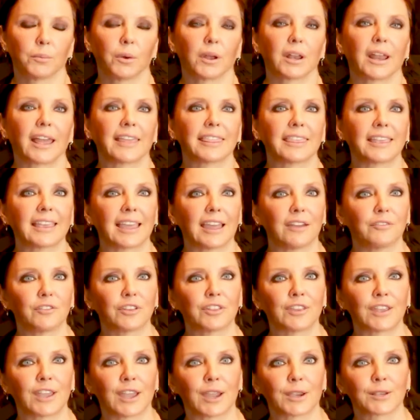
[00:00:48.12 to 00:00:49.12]
But I think
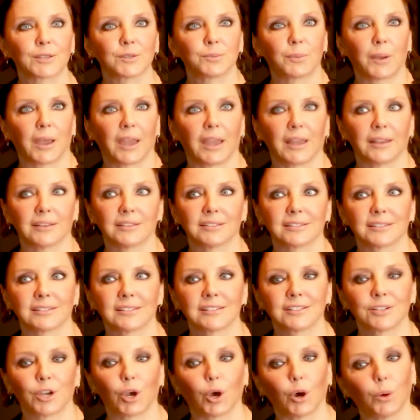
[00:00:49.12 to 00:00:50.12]
having the expat
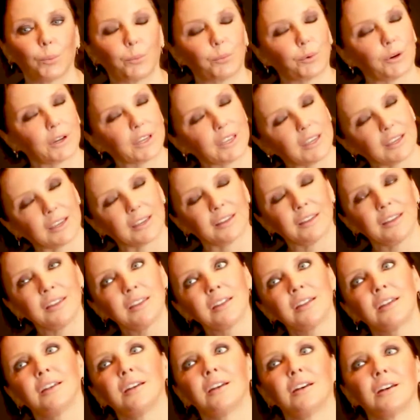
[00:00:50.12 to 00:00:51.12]
upbringing,
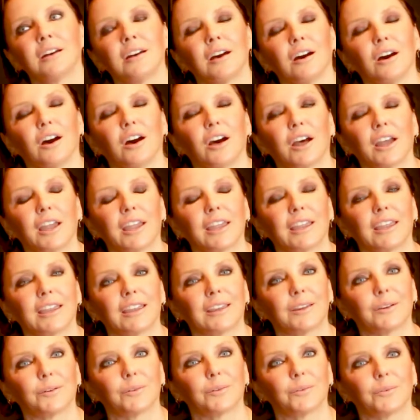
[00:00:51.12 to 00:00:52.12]

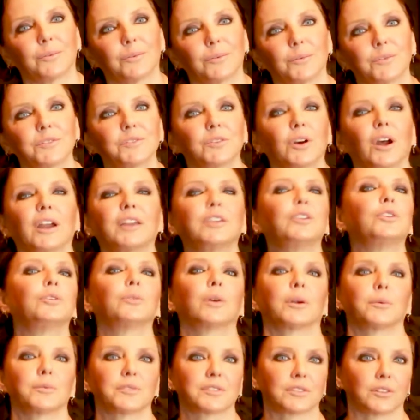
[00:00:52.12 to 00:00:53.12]
I knew
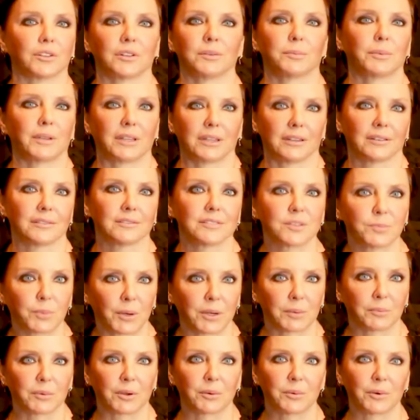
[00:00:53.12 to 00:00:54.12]
I was going to be
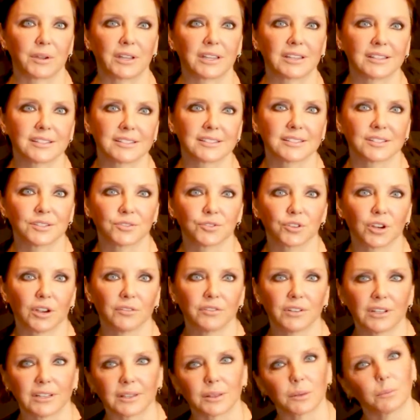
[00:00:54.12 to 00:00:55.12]
spreading my wings and
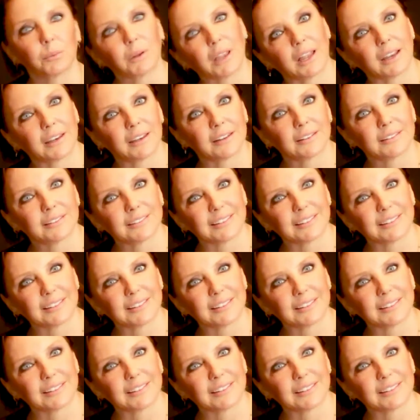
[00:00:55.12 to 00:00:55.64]
traveling the planet.